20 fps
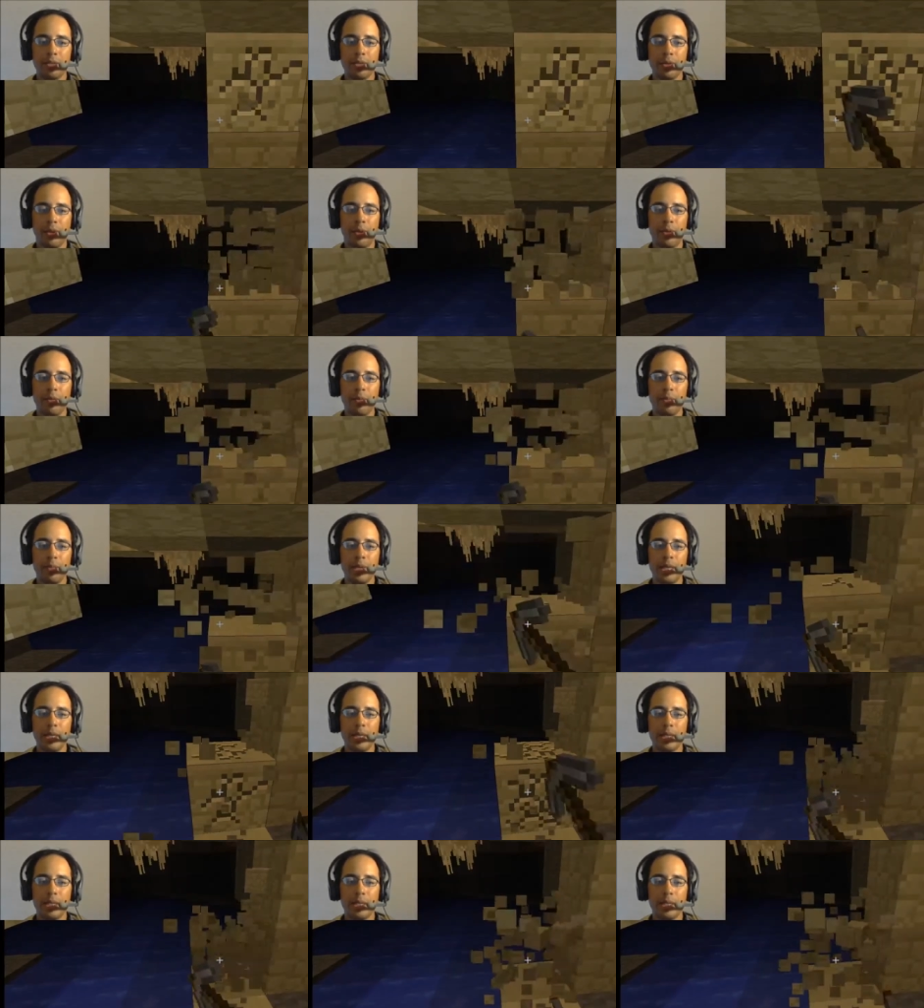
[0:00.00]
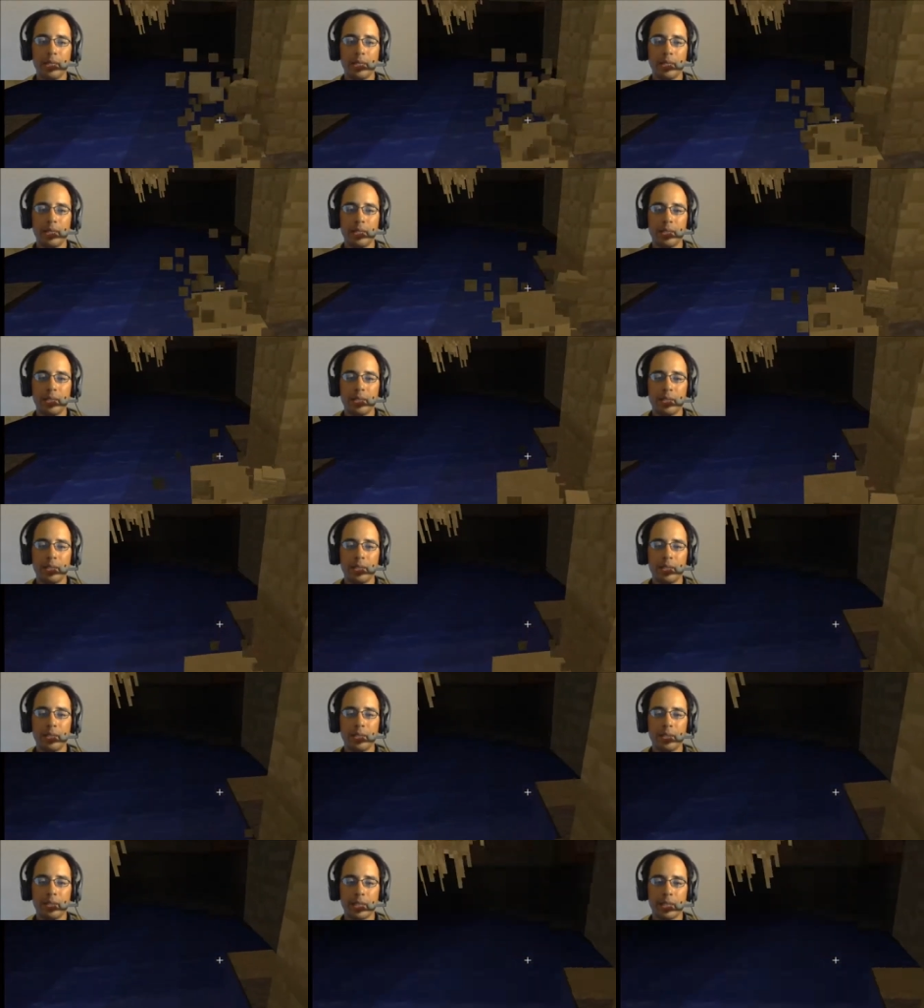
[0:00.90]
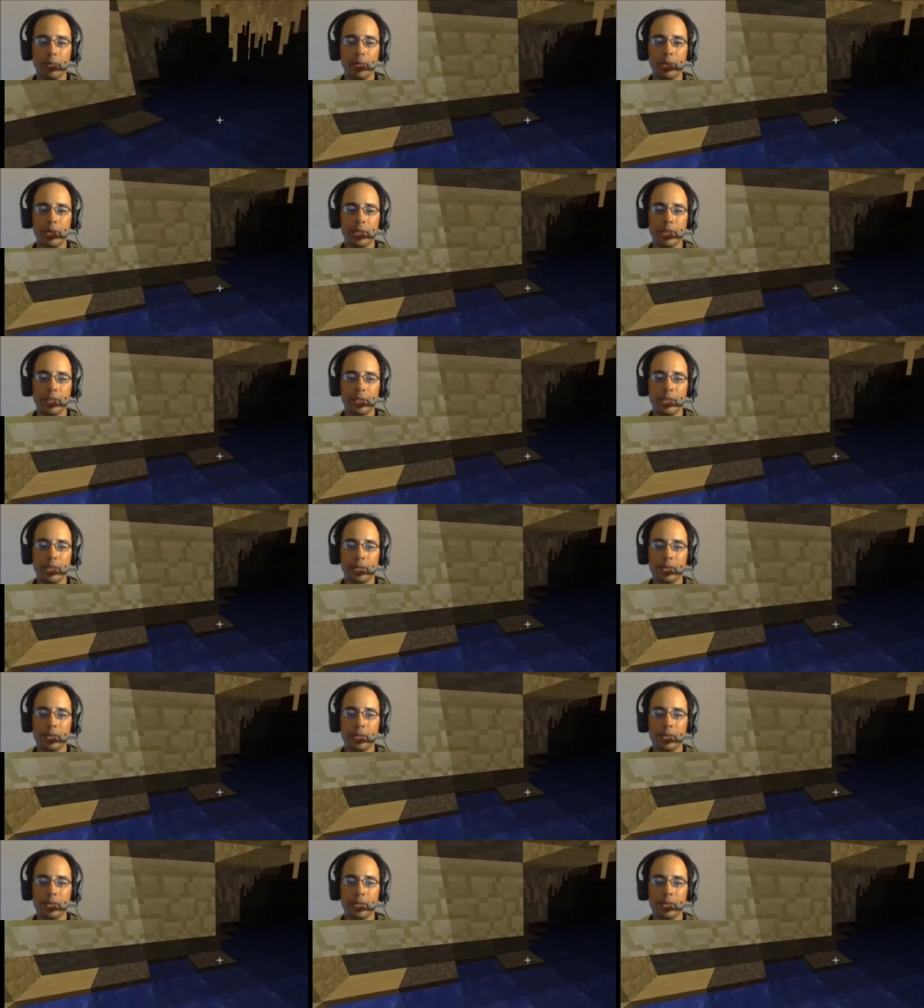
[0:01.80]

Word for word: You guys even hurt me? Like,